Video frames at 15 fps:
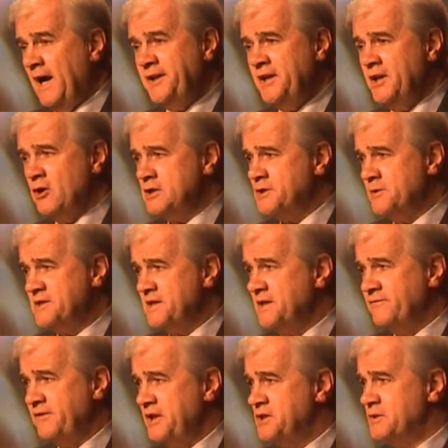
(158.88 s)
I think also as
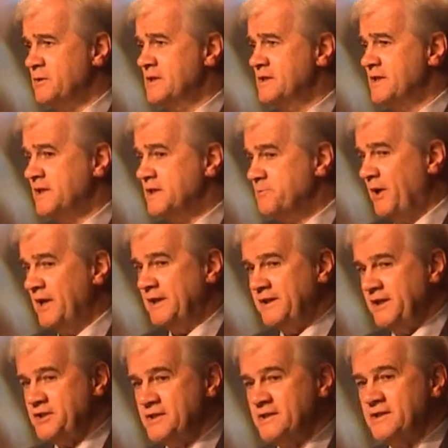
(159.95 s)
individuals and as
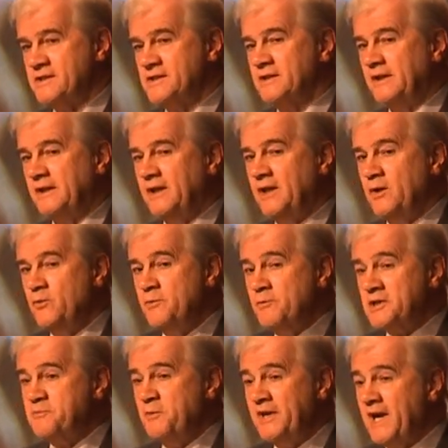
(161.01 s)
politicians, we
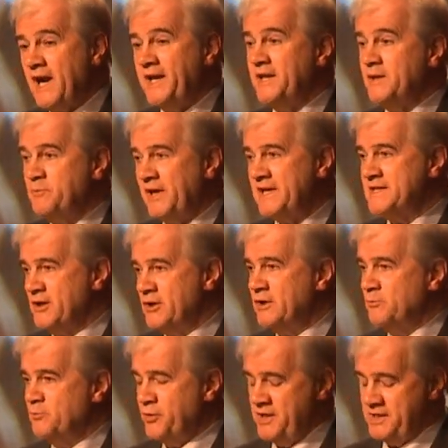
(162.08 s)
must be guided by
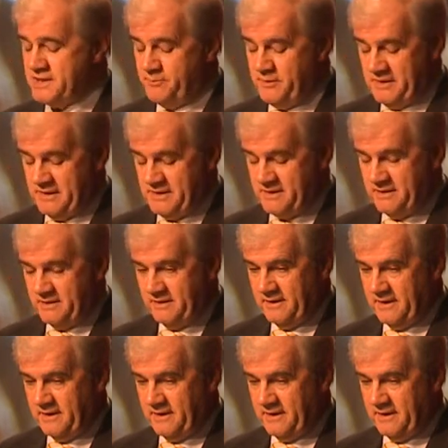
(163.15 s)
certain principles.